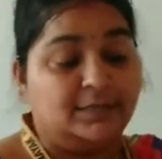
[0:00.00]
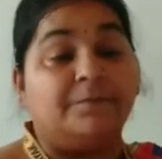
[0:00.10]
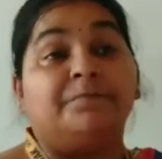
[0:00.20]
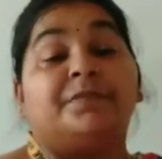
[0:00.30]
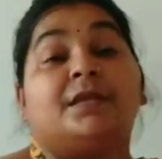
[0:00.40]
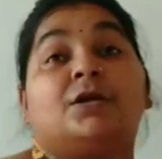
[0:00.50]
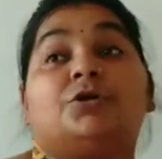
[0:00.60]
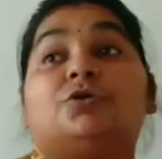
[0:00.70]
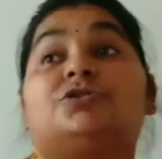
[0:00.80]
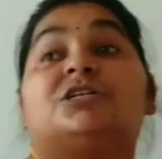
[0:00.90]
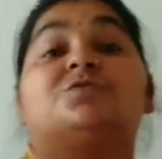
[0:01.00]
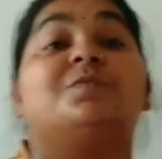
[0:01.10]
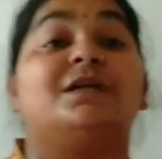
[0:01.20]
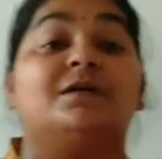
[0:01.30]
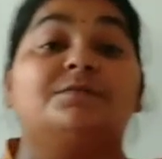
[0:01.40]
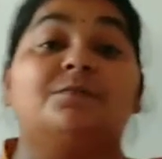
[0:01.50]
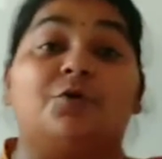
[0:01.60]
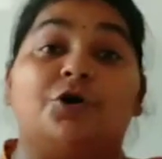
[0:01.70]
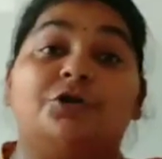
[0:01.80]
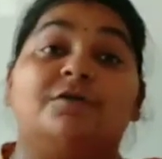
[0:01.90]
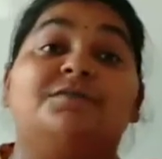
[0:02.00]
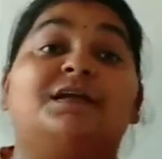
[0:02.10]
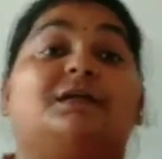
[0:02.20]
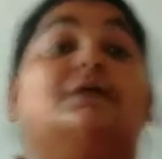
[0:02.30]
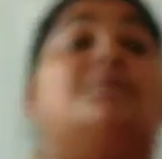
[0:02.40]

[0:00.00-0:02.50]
to just build up the body of that